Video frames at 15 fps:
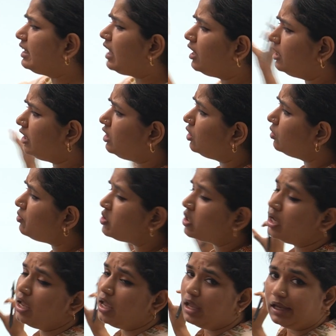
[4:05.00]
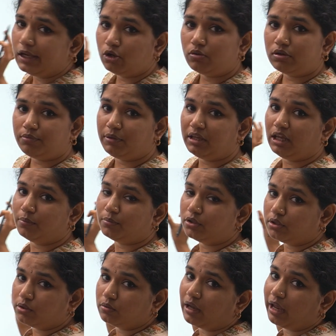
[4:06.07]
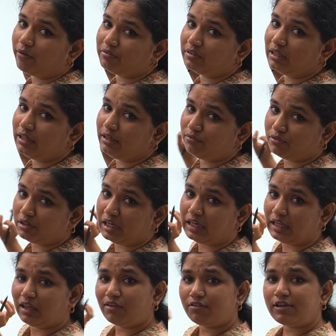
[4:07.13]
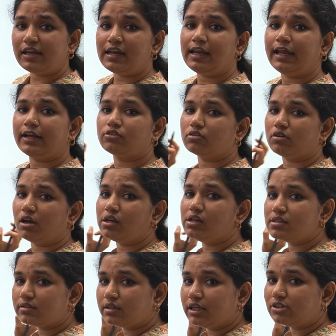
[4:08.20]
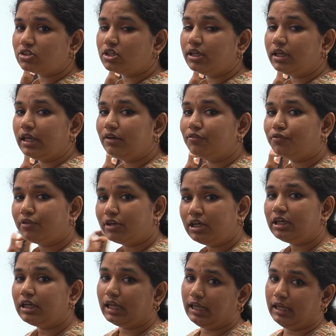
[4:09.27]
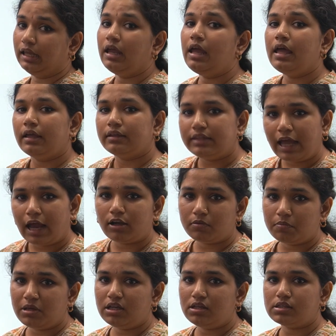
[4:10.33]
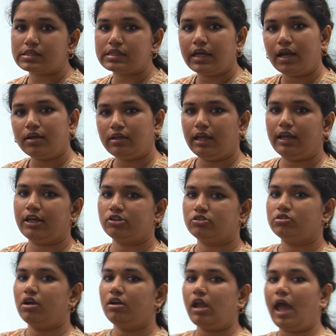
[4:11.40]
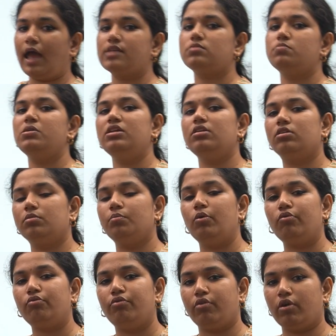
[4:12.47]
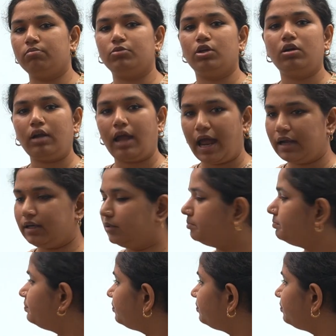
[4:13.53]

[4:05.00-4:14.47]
continues. You will be able to have till infinity. If an electron is reaching infinity, that means that electron has been removed from your atom,